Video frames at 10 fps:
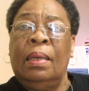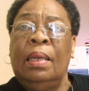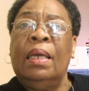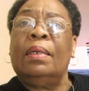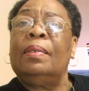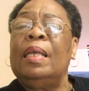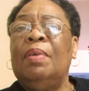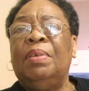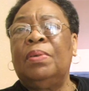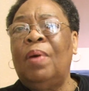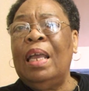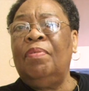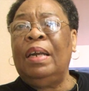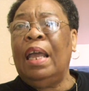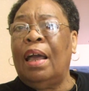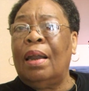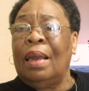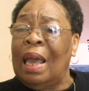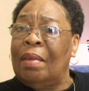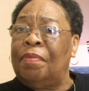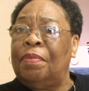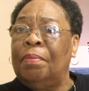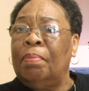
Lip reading: he could have saved his wife's life.